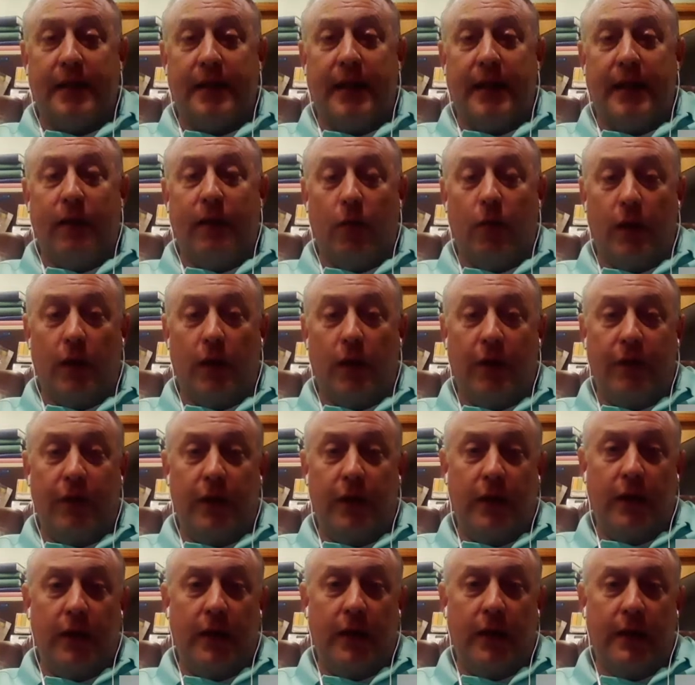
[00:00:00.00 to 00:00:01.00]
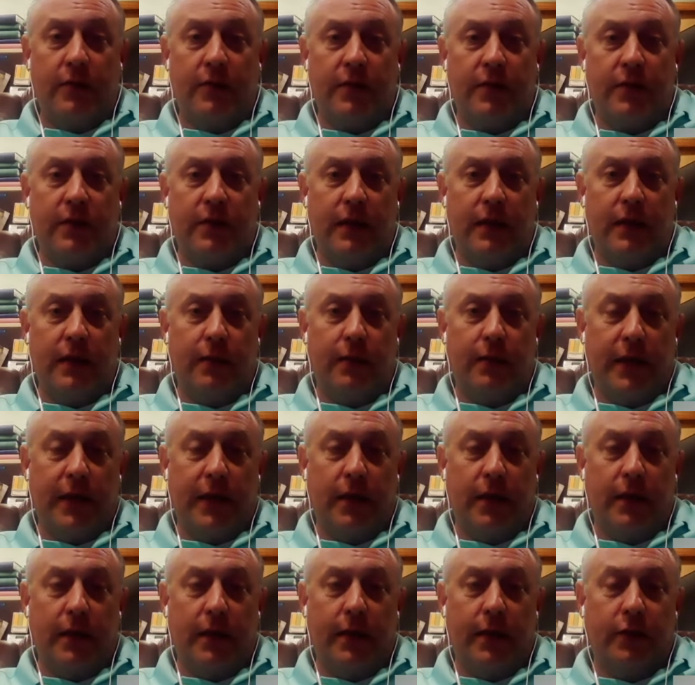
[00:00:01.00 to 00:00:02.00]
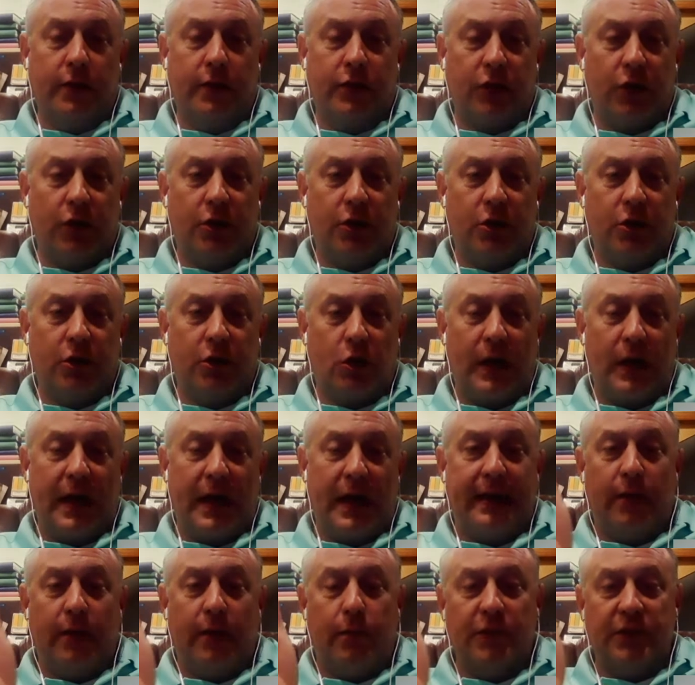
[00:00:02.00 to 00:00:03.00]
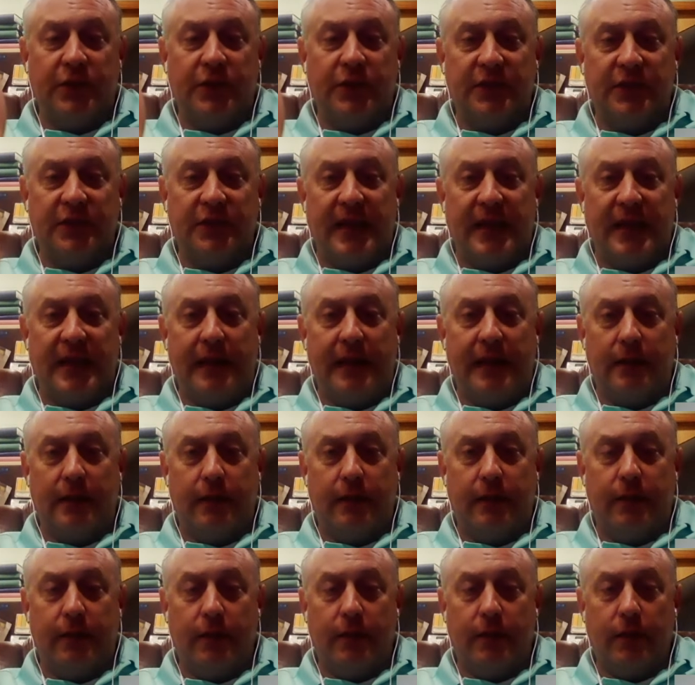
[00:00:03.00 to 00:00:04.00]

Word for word: Yeah, it, it is the but it, will start to track it almost exactly.